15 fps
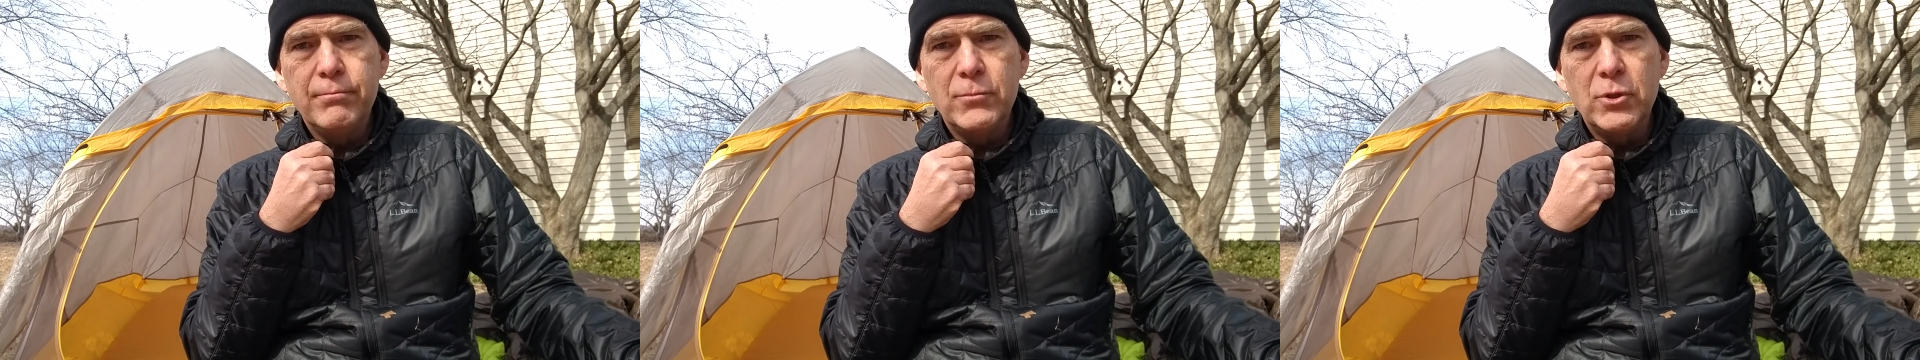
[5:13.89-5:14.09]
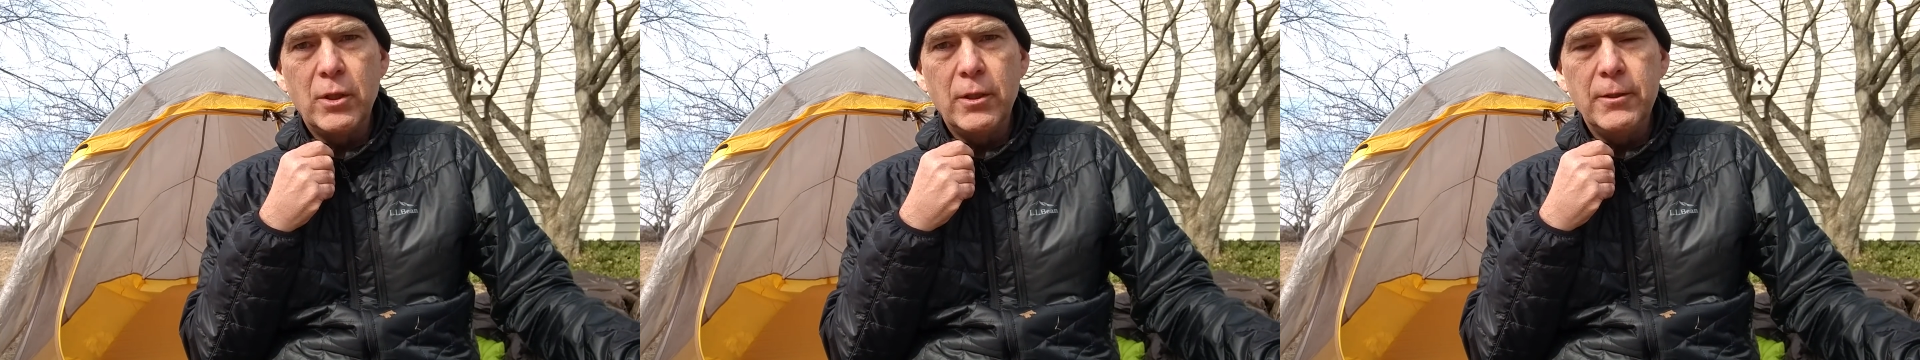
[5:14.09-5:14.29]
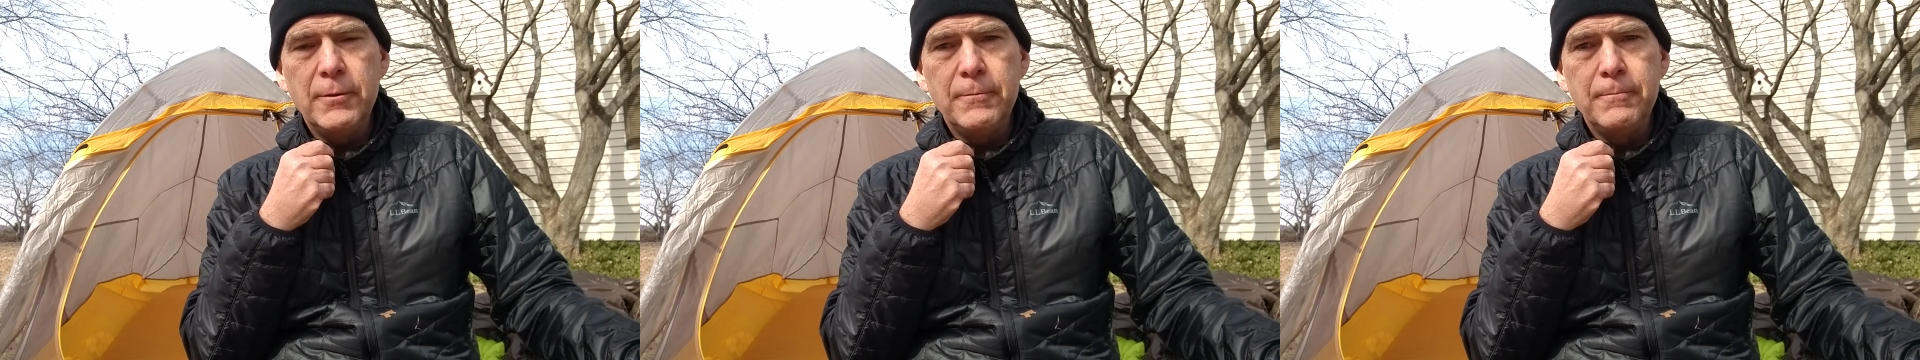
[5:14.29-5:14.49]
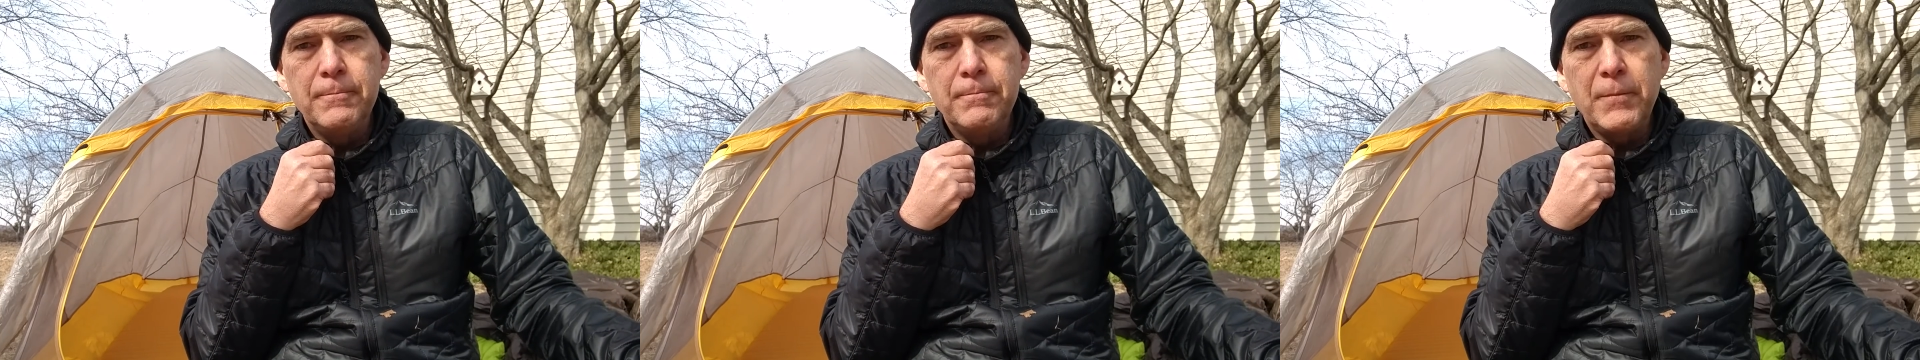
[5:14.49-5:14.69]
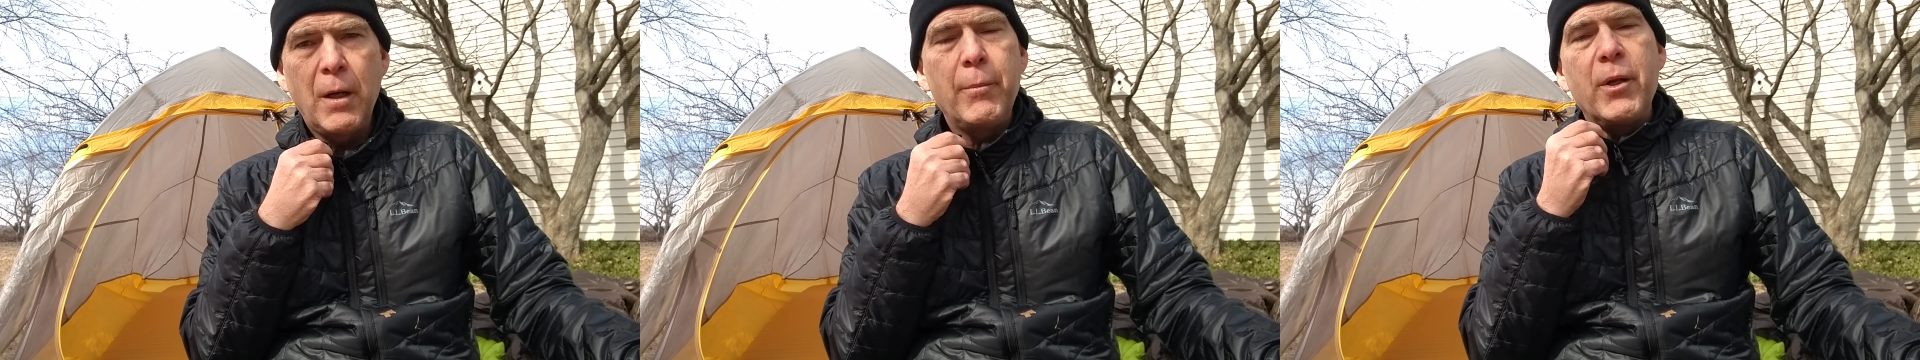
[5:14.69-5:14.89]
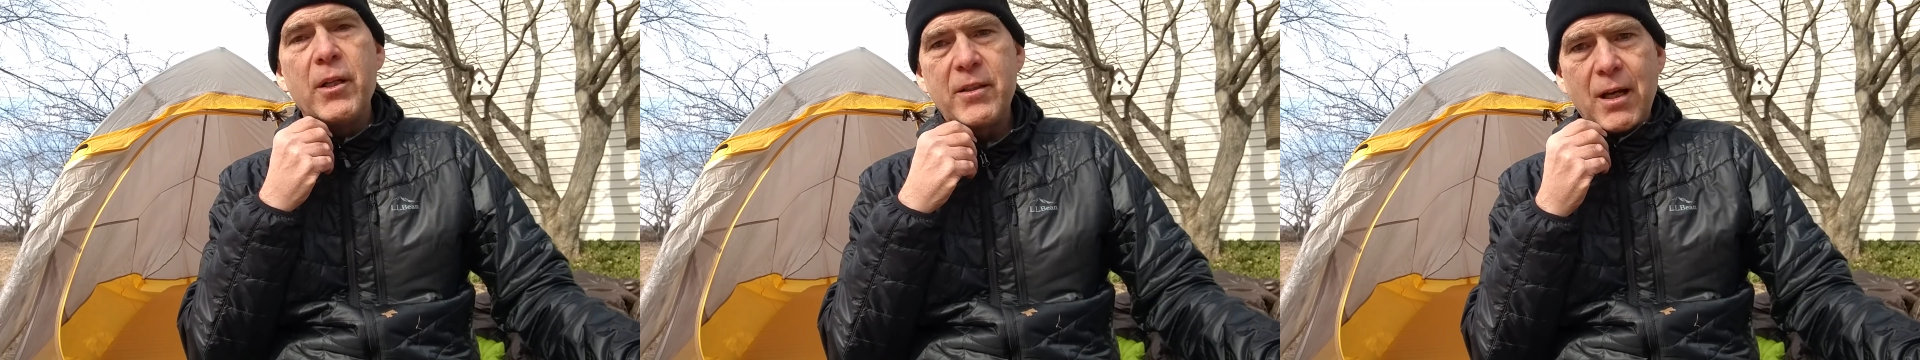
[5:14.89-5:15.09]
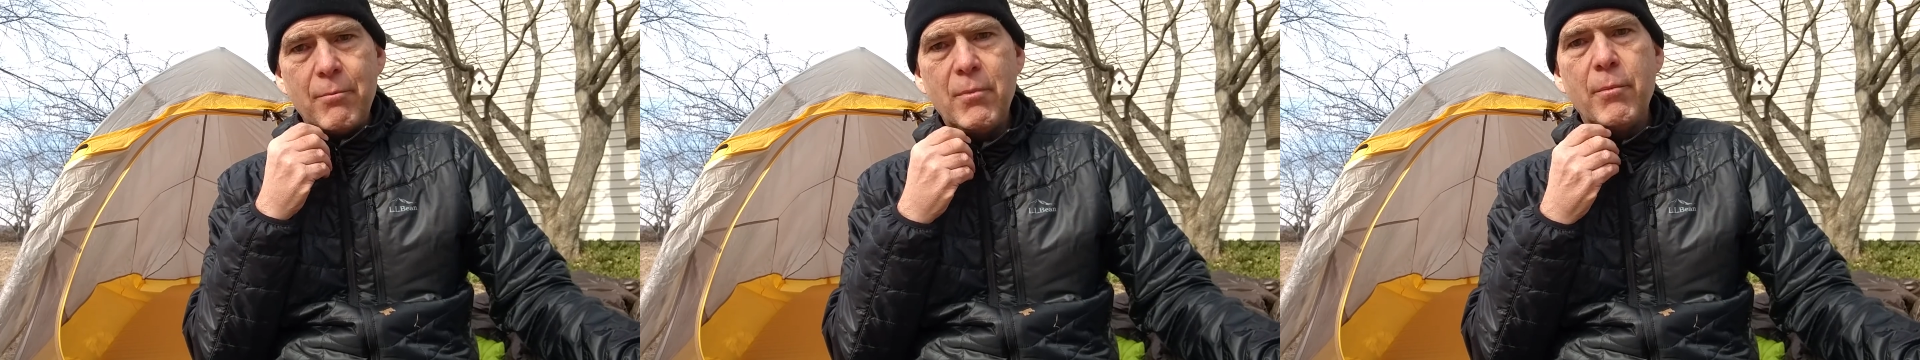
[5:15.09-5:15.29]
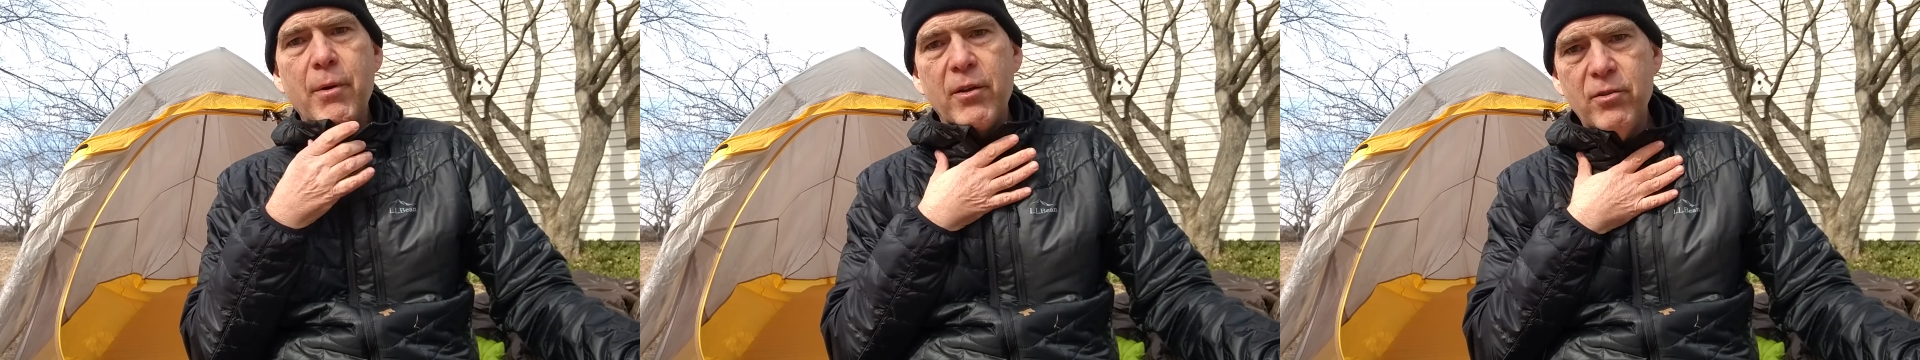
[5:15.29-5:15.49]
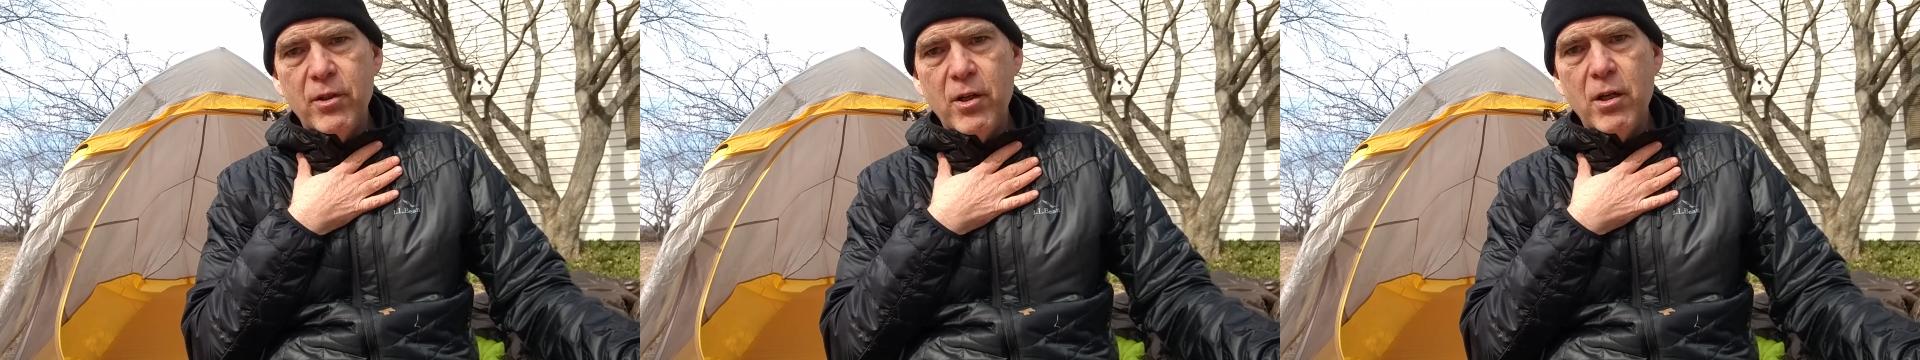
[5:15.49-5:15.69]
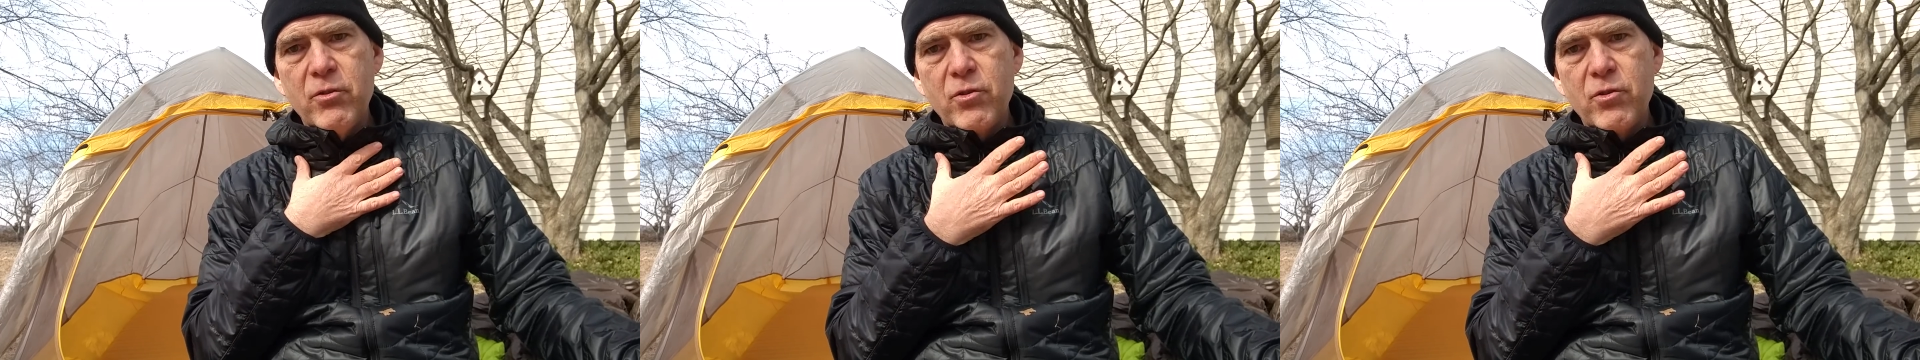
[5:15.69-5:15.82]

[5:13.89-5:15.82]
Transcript: All right. I mean, on top of my base layer.